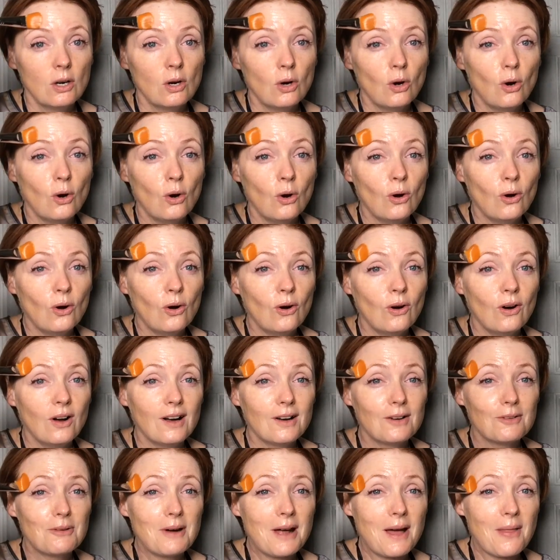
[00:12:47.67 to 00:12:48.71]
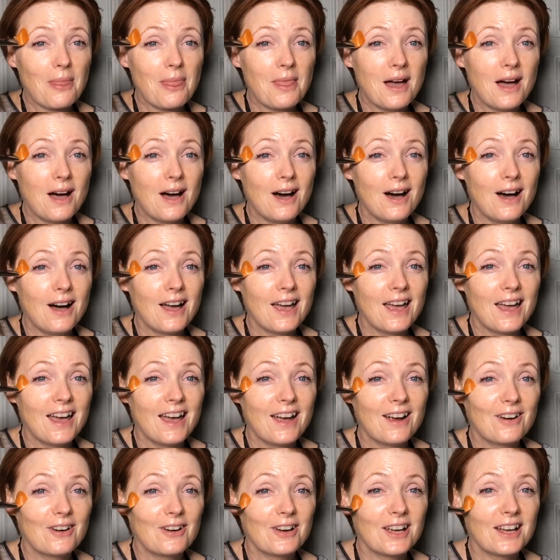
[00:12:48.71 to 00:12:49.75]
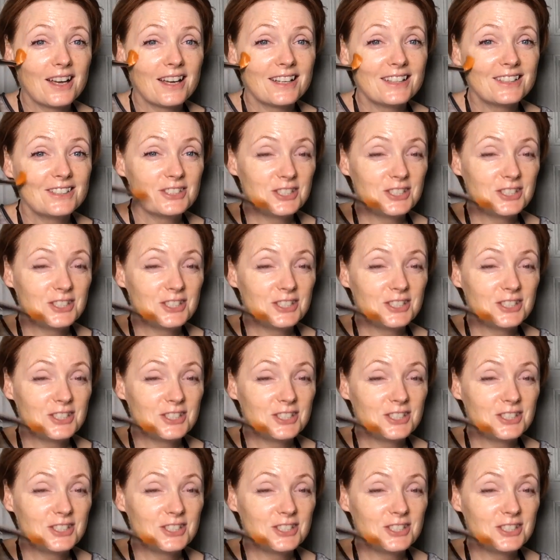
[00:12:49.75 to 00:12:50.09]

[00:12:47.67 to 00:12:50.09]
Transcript: Oh, around that eye area,